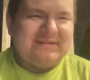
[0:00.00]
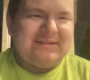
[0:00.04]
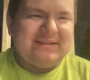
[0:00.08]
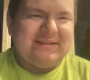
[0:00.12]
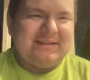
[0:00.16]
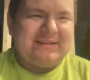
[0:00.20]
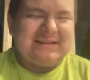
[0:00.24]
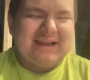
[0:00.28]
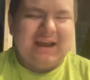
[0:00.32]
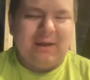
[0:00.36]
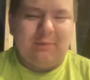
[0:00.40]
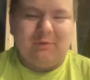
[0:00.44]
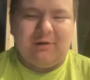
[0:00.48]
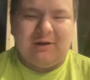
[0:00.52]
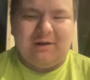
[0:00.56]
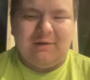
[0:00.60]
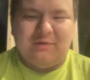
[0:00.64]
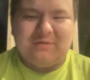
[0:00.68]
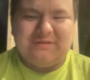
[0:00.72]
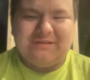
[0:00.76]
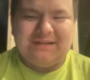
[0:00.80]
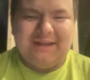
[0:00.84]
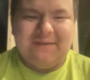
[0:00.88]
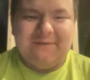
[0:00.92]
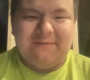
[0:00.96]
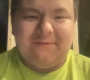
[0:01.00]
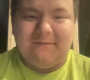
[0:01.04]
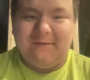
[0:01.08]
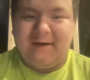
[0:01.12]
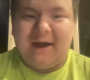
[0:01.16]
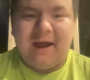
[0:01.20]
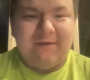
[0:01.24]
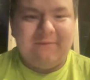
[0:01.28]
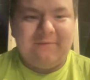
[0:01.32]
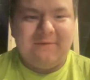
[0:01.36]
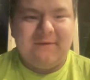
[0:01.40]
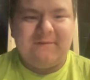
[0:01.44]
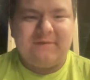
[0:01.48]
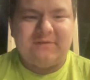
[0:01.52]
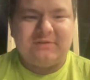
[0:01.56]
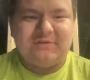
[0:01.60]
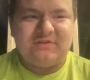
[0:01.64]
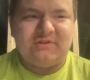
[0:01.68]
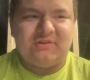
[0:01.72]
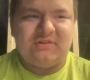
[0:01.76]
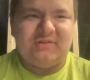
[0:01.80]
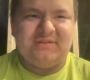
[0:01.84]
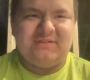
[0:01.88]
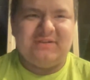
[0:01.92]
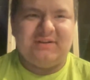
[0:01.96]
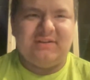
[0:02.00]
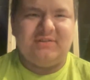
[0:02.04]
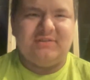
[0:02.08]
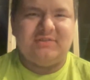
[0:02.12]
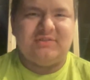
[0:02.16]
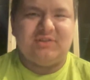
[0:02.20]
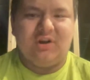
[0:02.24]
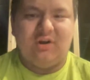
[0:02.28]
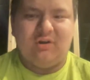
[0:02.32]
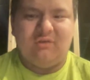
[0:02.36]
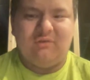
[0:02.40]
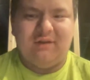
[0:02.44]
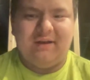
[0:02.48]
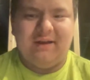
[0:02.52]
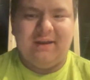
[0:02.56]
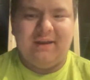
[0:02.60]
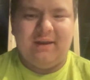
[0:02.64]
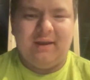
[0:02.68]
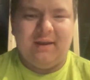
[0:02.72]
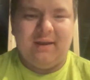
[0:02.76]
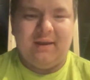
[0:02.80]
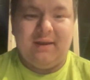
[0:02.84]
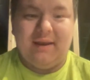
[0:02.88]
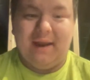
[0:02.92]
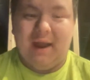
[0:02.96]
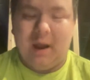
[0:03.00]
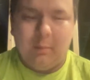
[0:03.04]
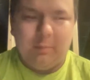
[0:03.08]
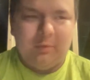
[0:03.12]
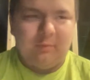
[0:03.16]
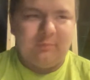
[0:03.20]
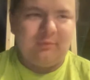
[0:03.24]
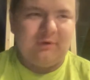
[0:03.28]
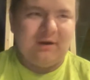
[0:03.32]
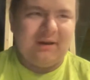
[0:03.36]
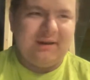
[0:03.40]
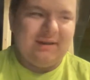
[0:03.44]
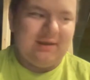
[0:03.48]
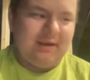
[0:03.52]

is a time where I would say 5 favorite songs in a song rate and an album